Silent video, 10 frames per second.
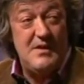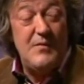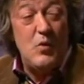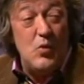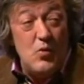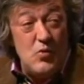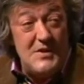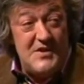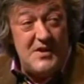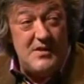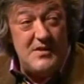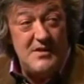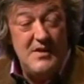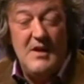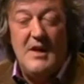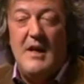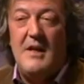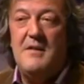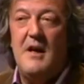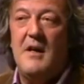They've always said it.
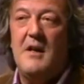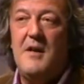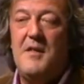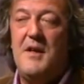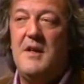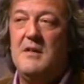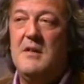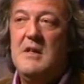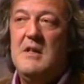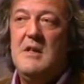And I think